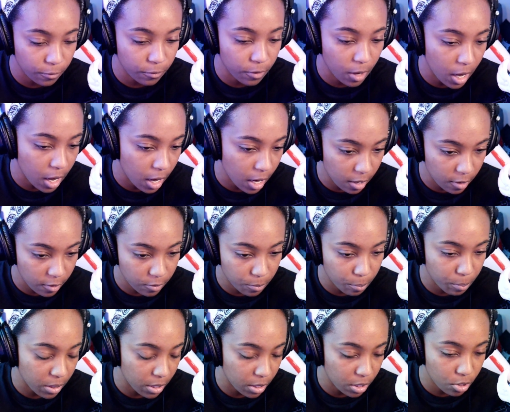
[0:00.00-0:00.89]
to
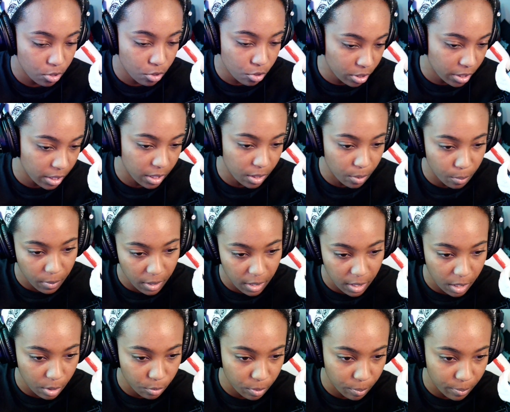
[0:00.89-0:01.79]
5, but usually the
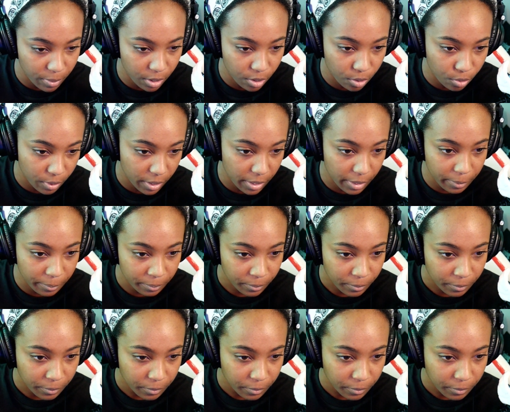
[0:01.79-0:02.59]
median would be 3.